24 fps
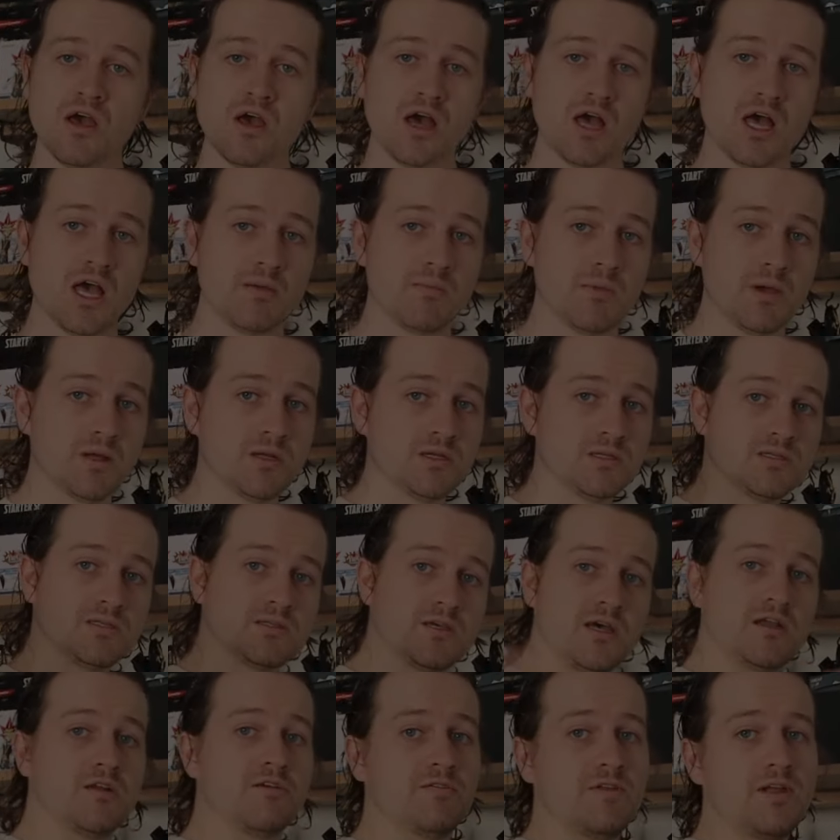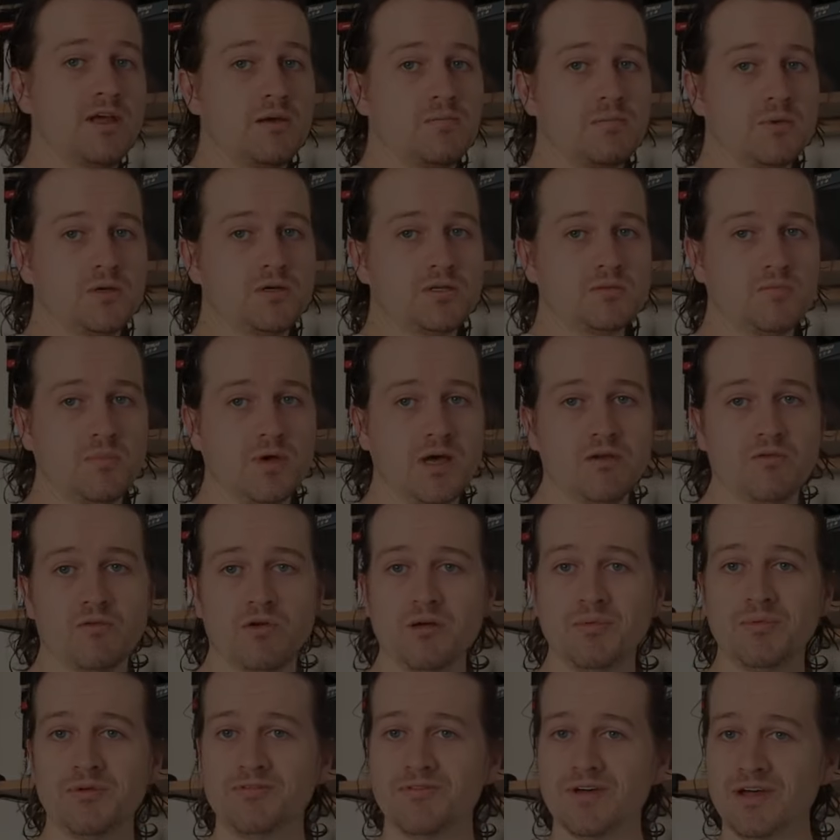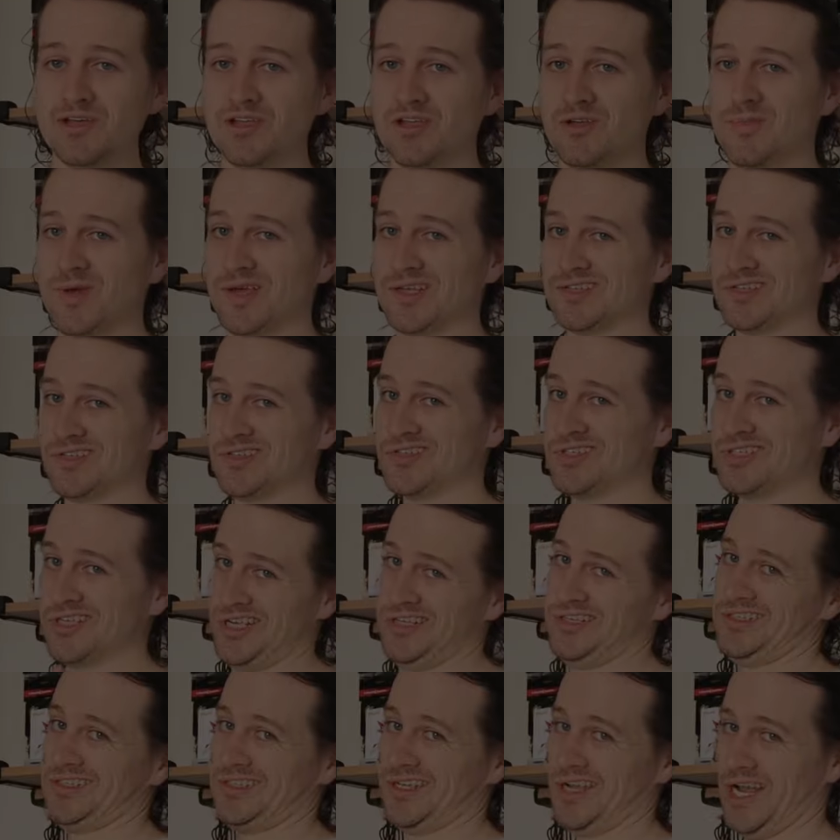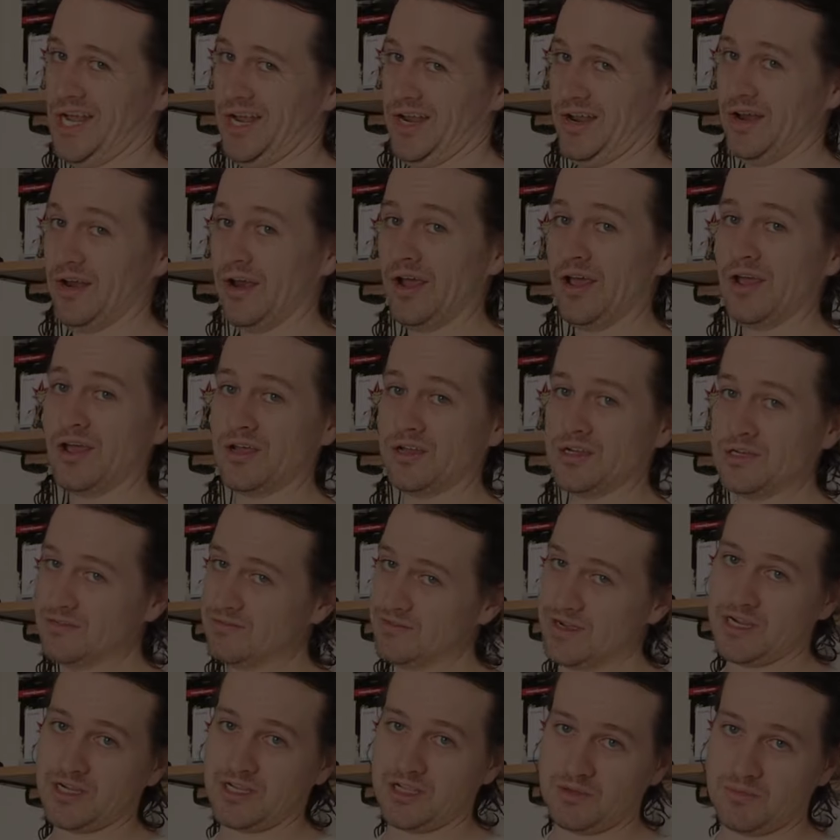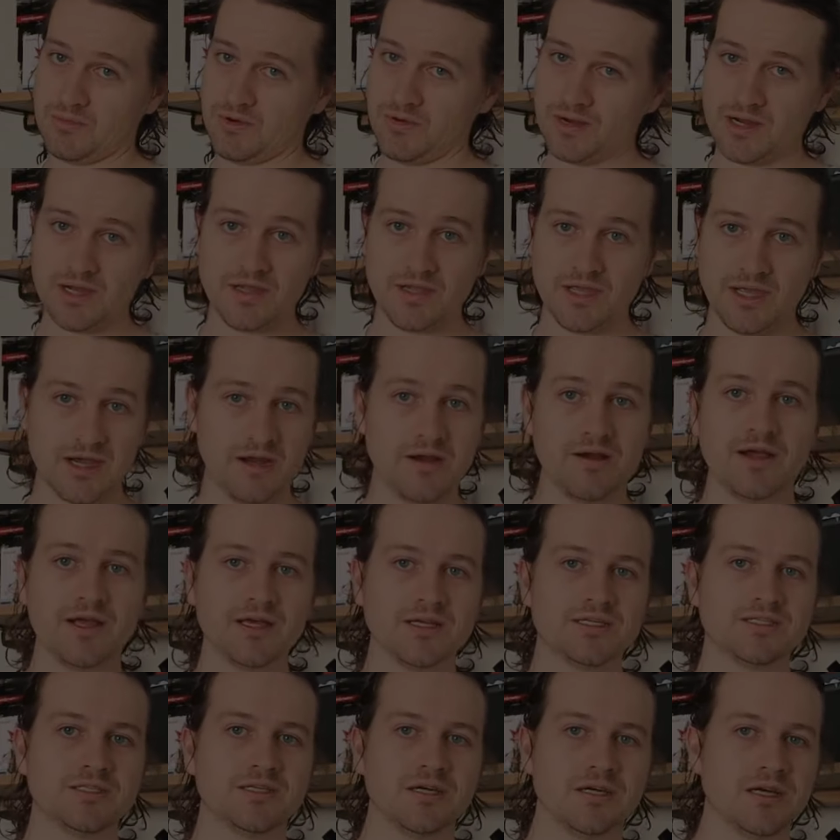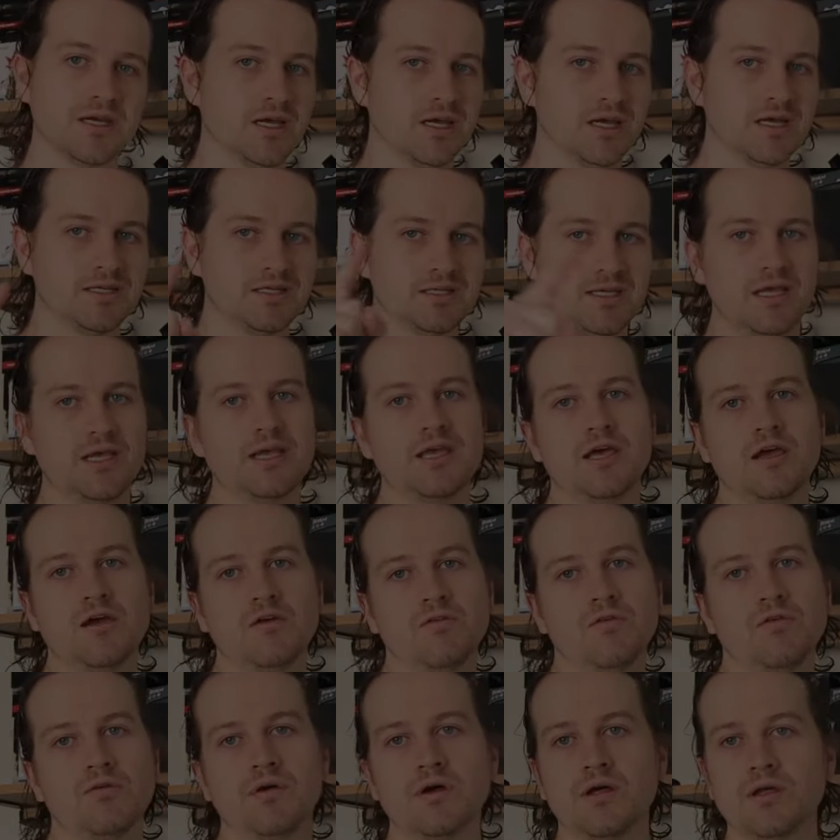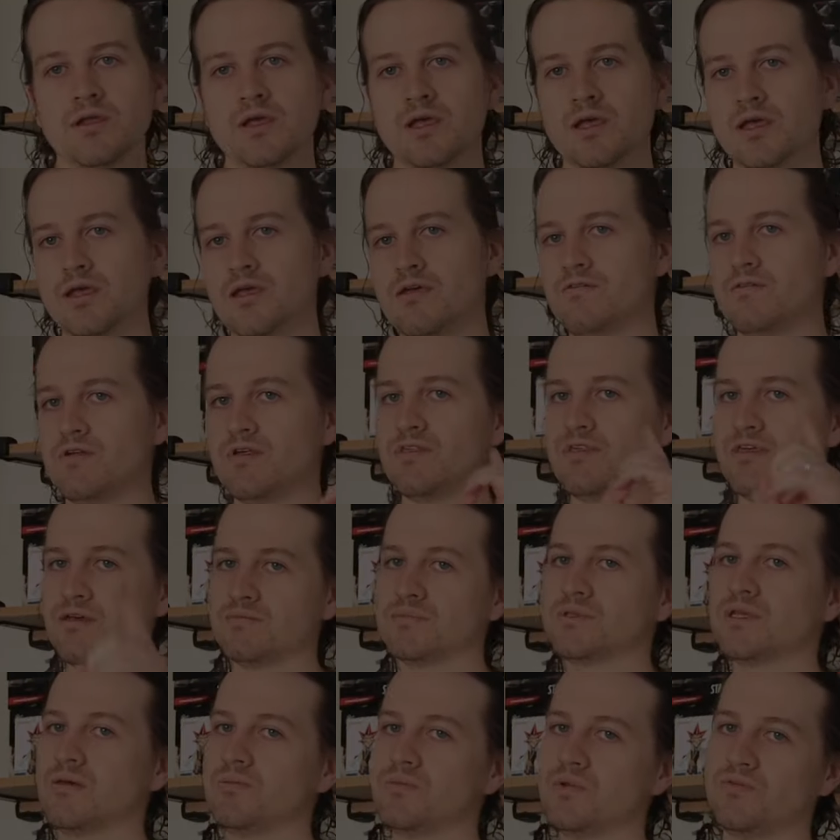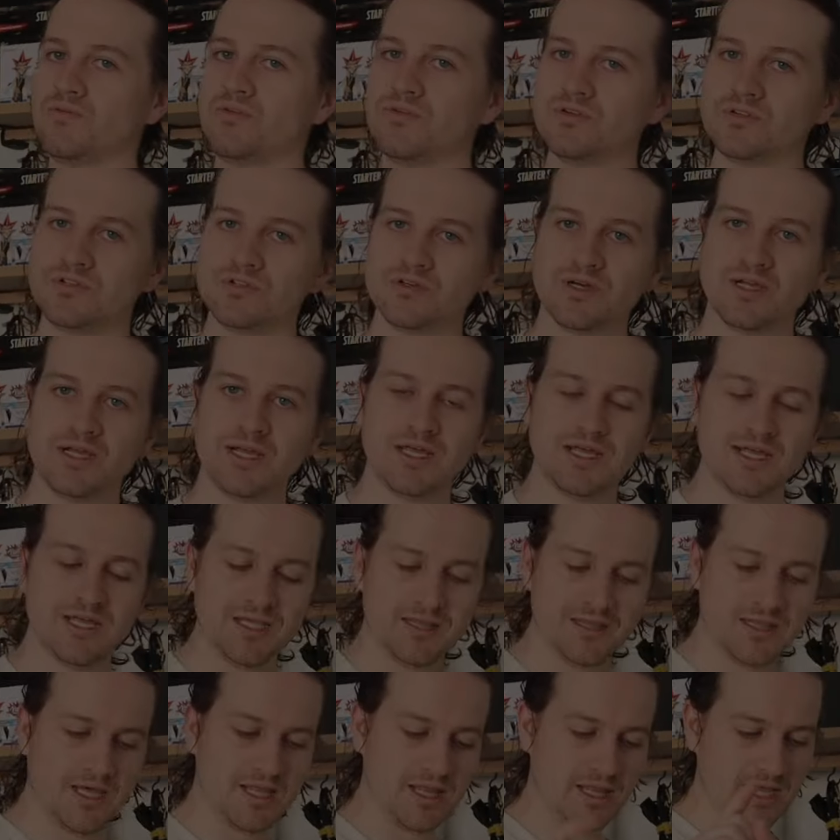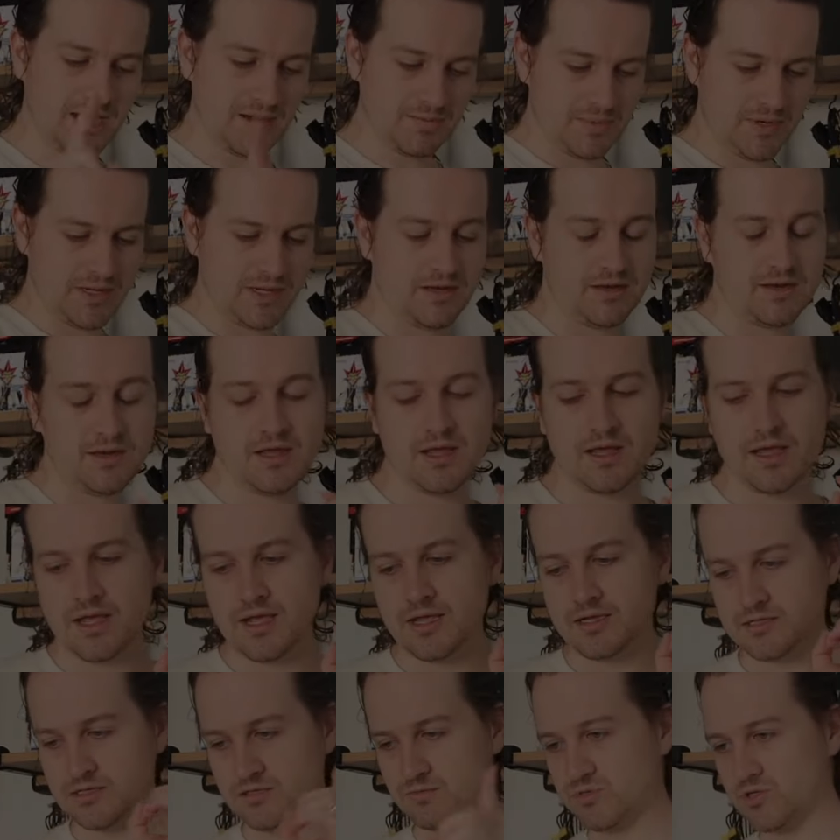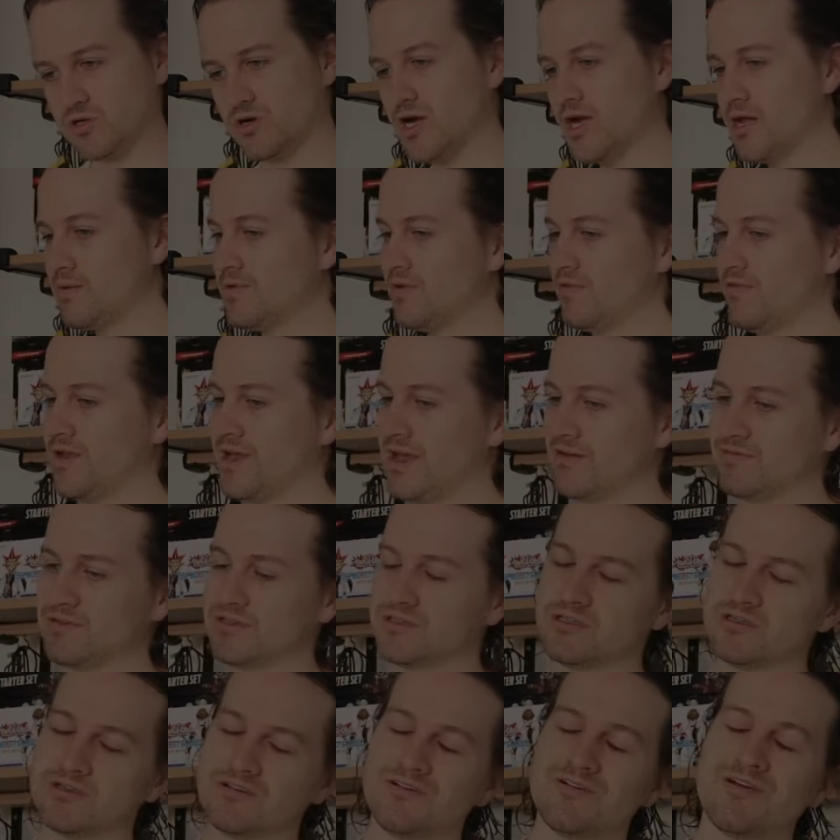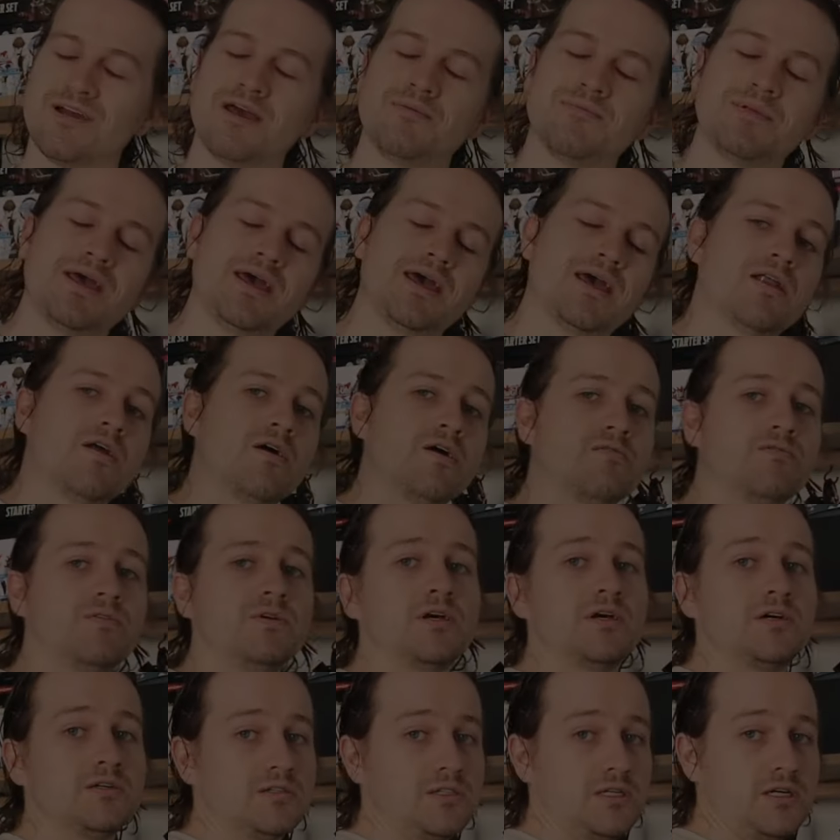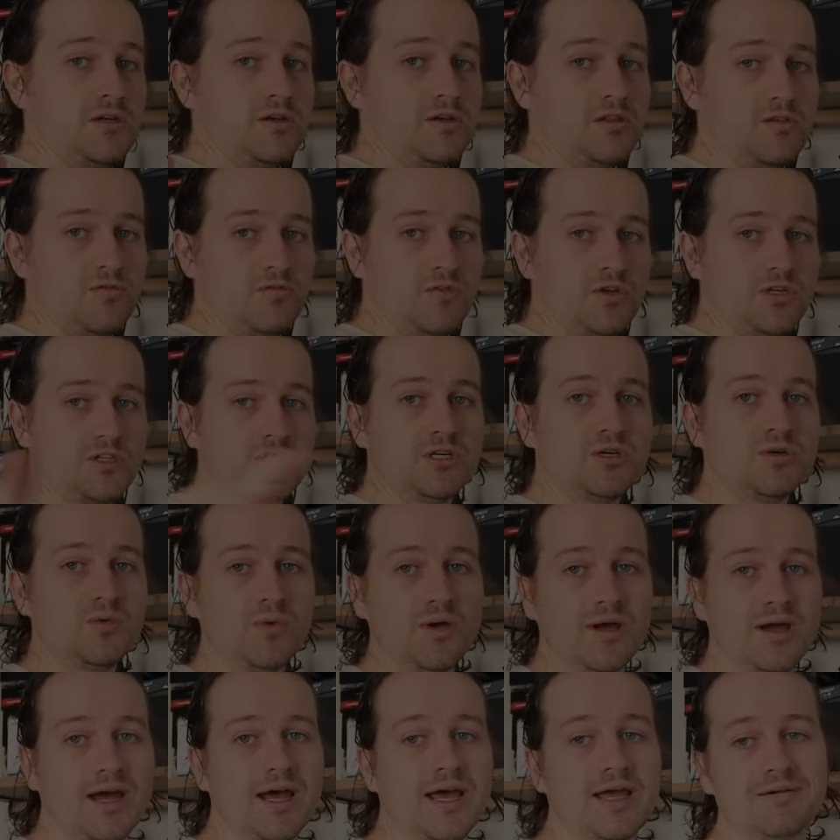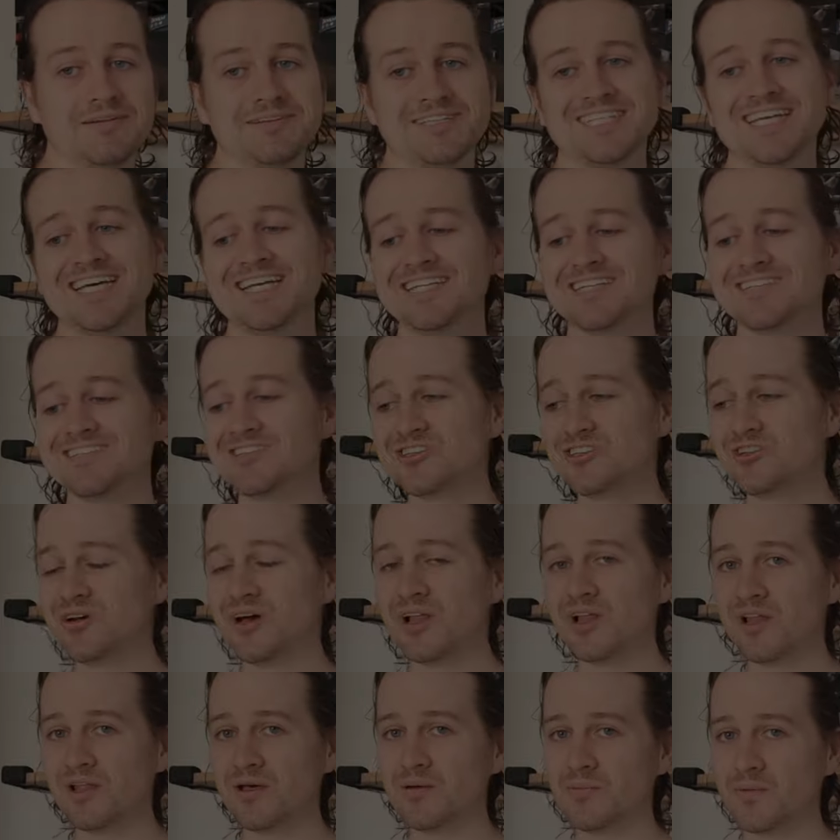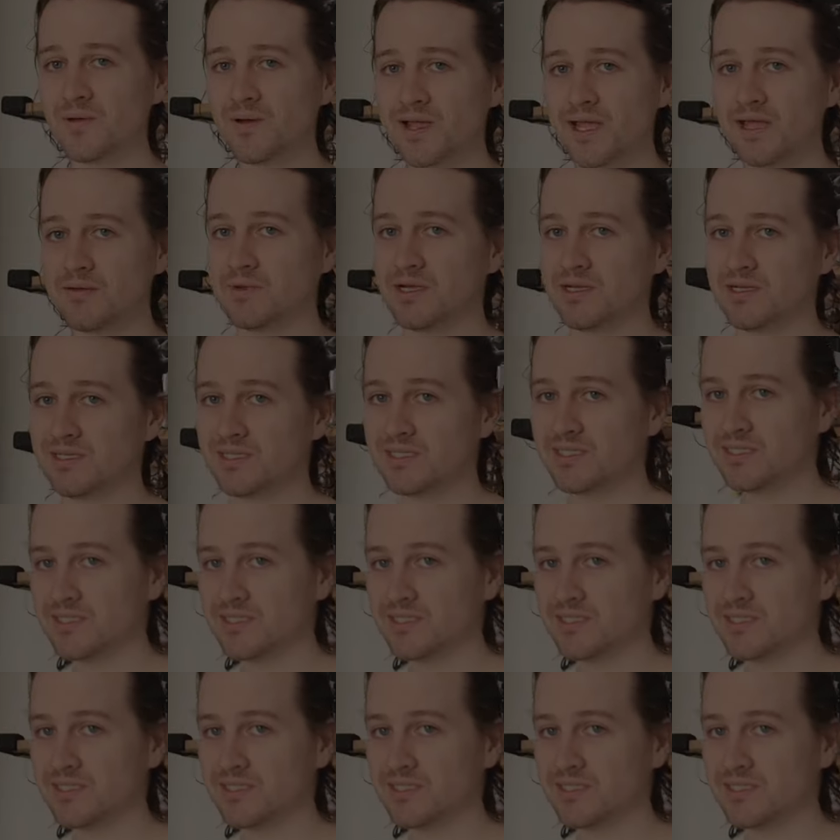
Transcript: I'm going to sign off now because my robot vacuum has just started to vacuum around the area. So take care everyone, give it a thumbs up if you enjoyed it, hit that like button, subscribe if you haven't subscribed, and hopefully I'll see you in the future where I'm intending to do a lot more gaming.